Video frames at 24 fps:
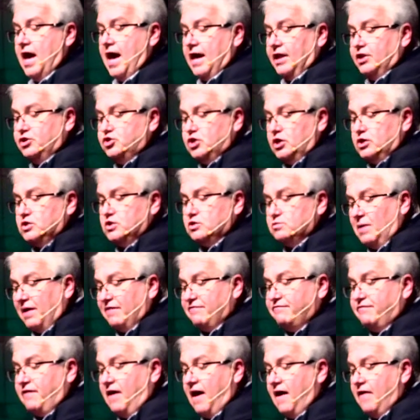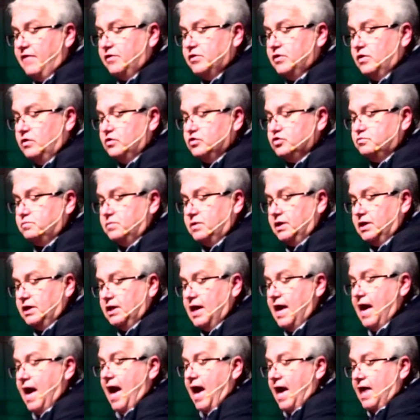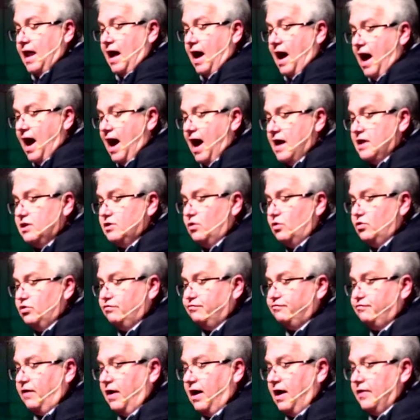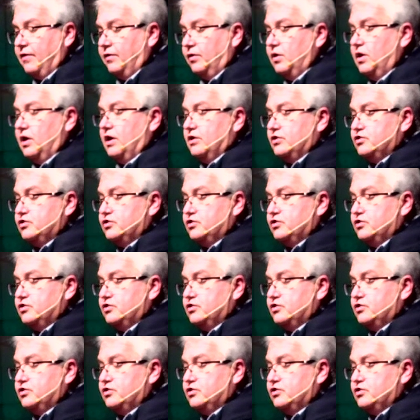And just as my Father knows me, and I know the Father,